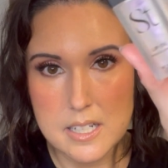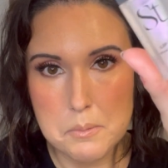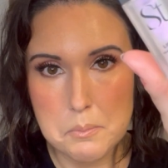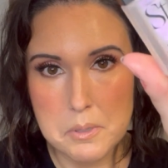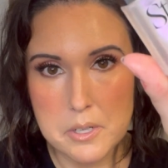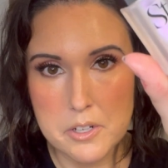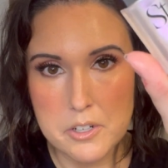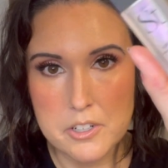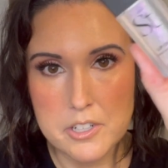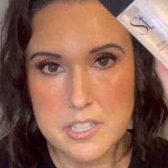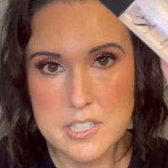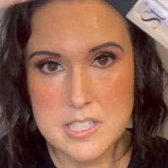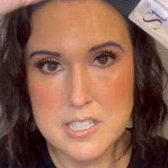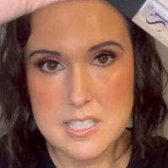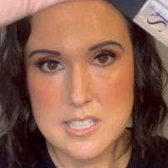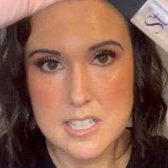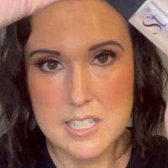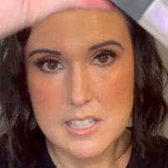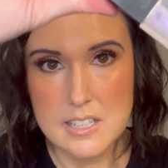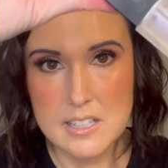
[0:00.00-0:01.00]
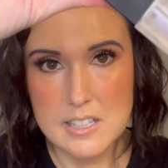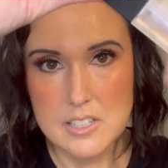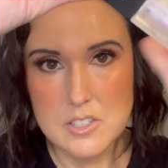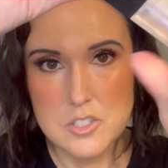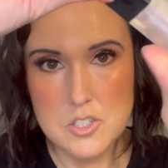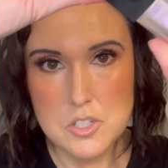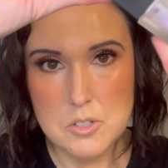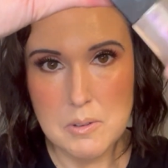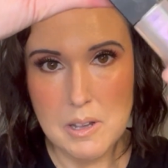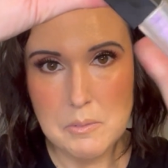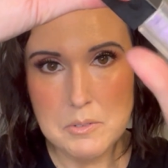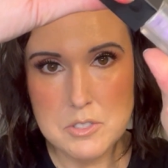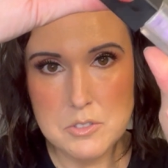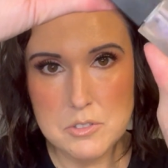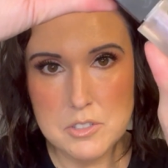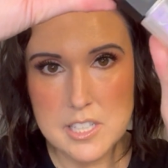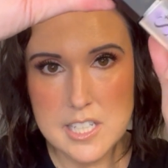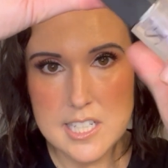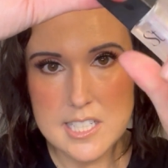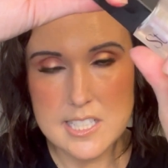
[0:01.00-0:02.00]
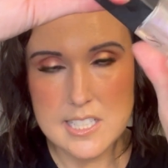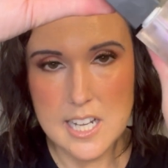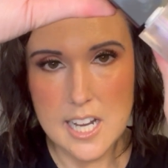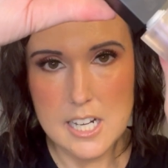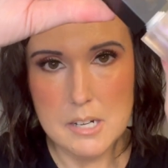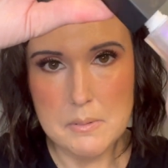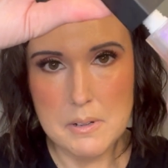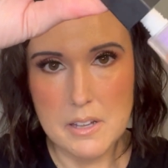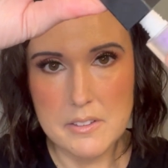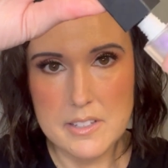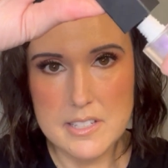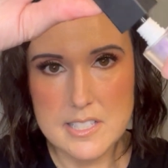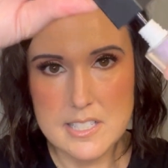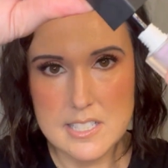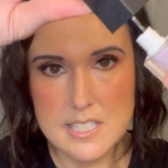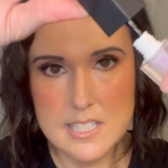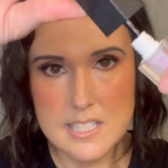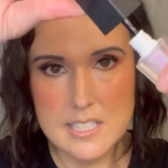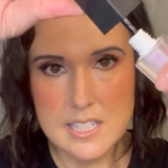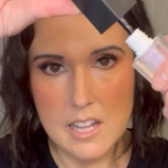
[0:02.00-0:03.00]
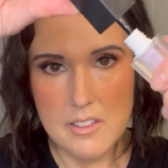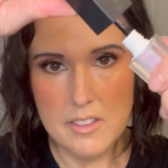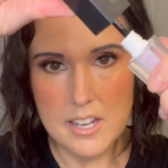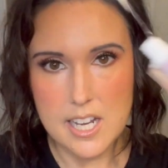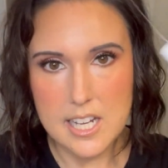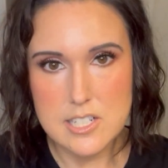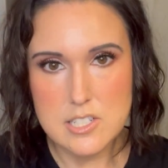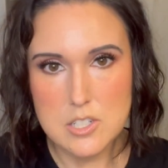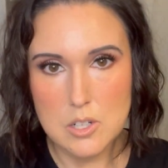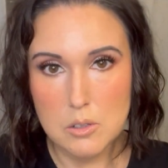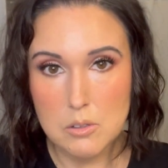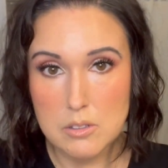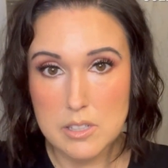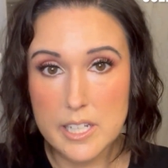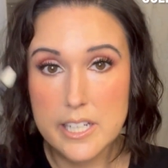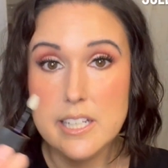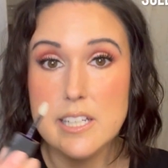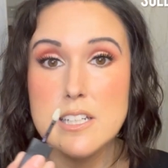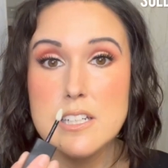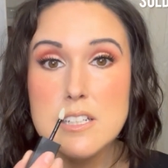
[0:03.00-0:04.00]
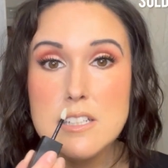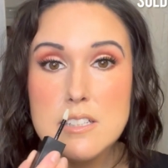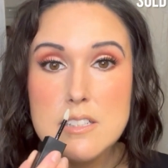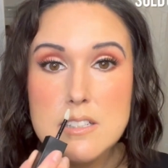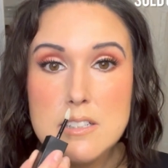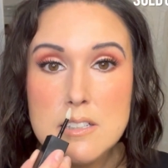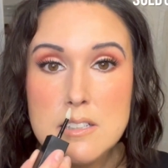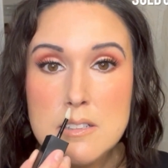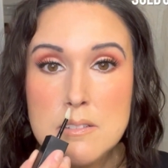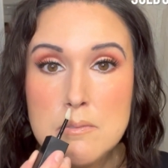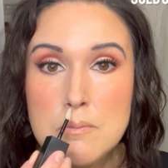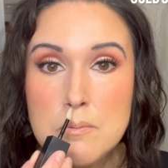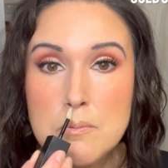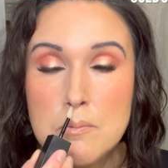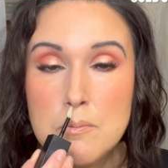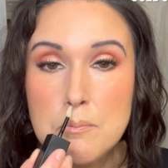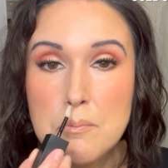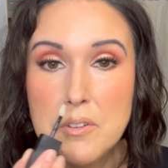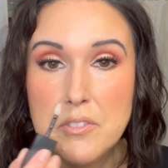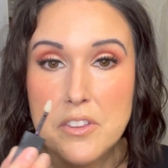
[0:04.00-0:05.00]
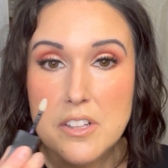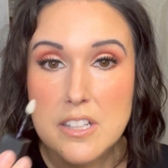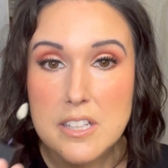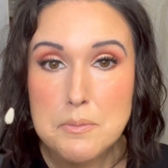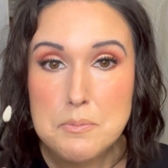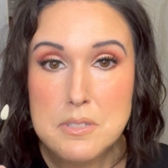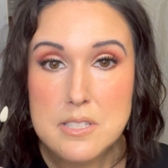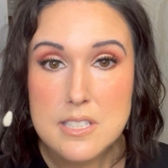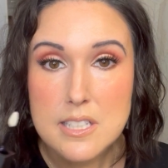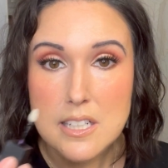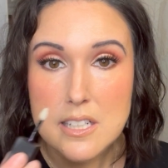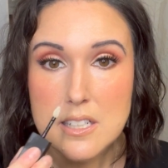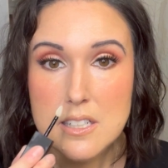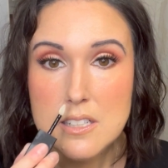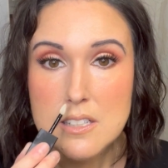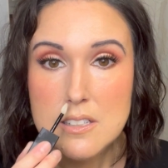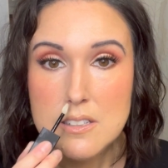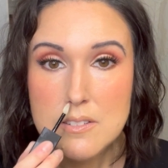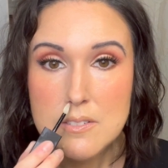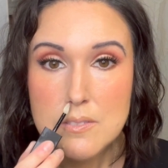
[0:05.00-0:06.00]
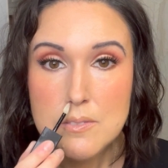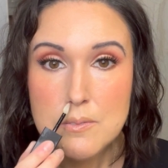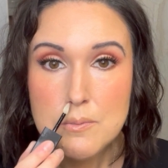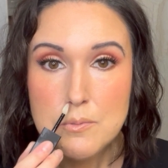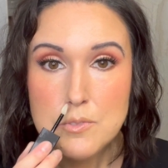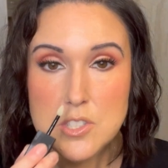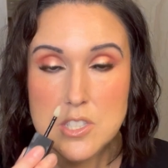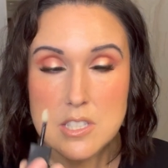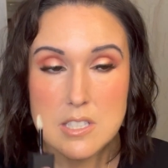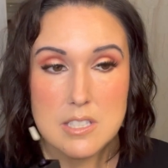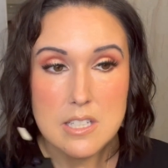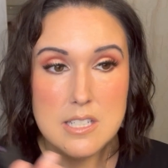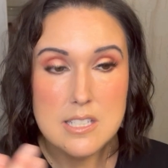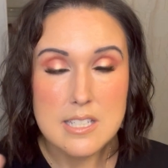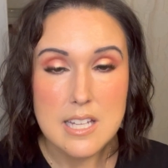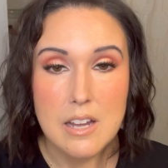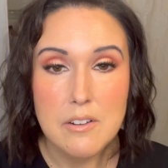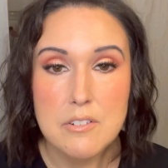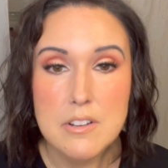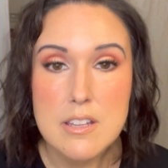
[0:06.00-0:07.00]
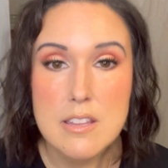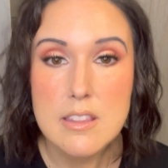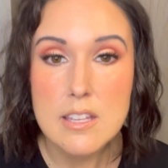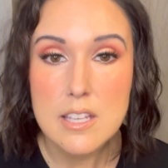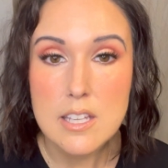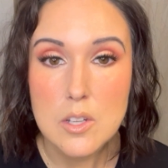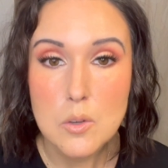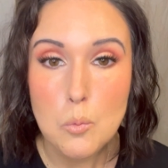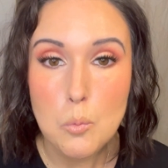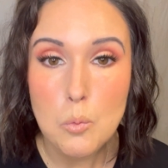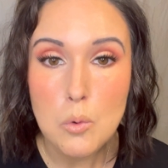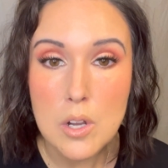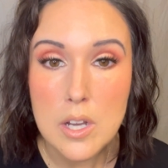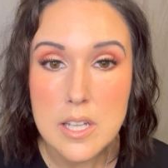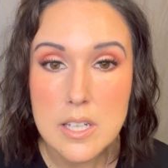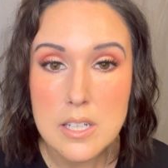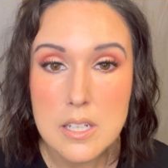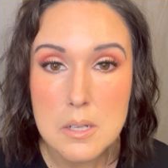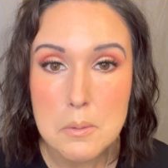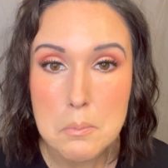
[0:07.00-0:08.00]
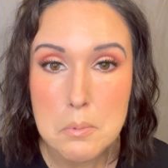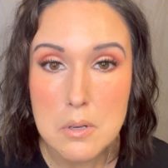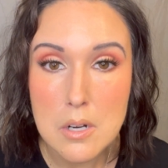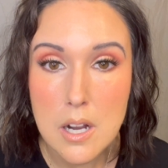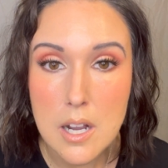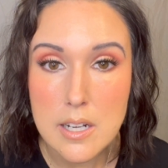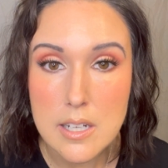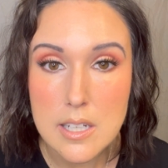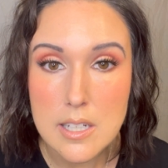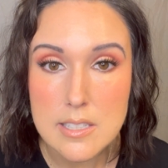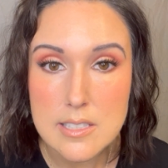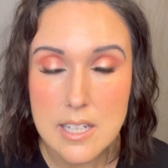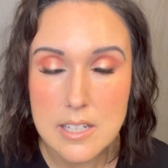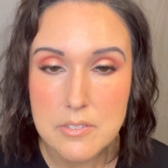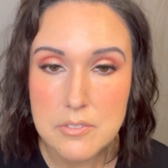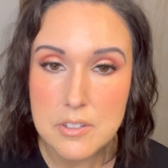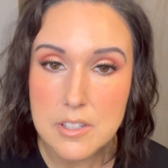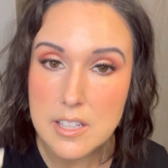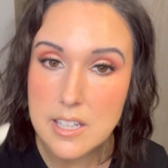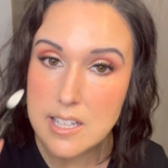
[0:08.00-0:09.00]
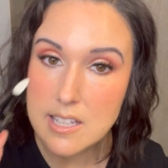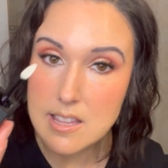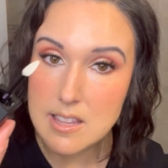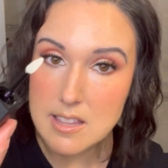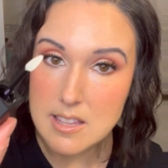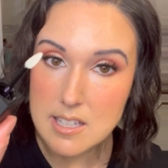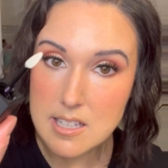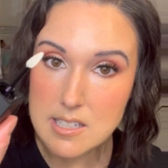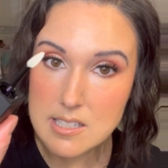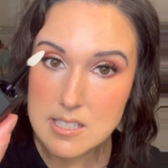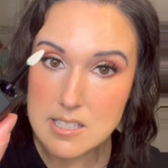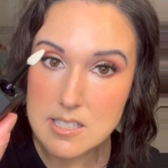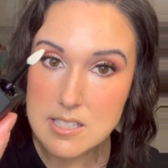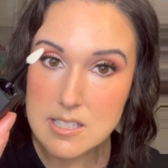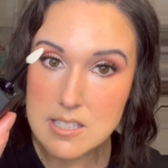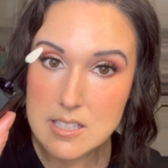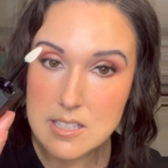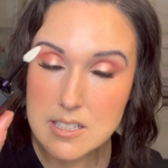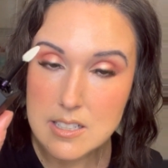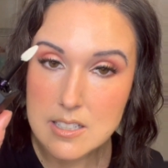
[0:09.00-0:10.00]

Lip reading: appearance in the tube. I was really excited about this, and it's not that I don't like it, but the lipstick just does everything in one product. I feel like this